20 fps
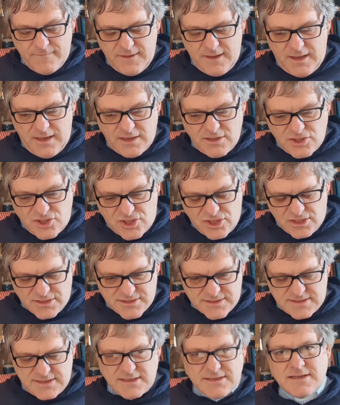
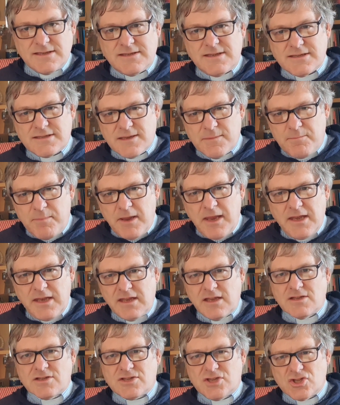Injustice and
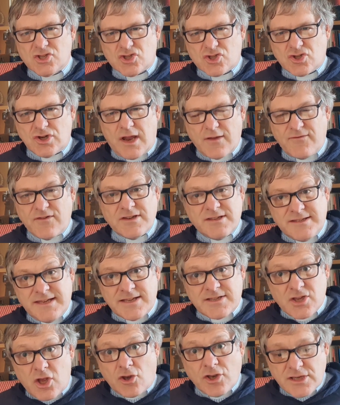disobedience and strife and
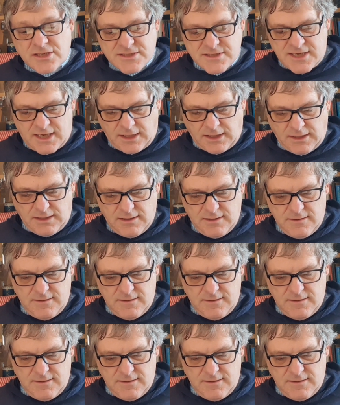dishonesty.